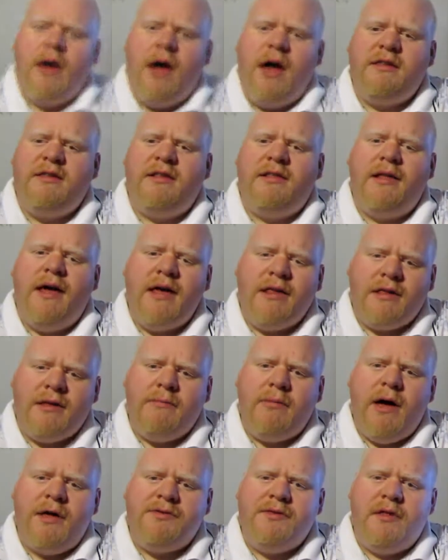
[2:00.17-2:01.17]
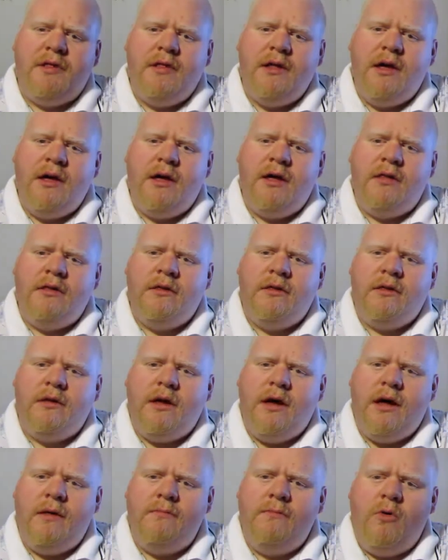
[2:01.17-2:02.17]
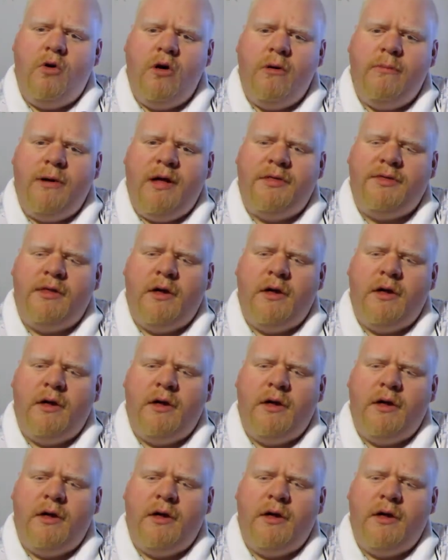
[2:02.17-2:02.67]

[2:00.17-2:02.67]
it's less about the lens and more about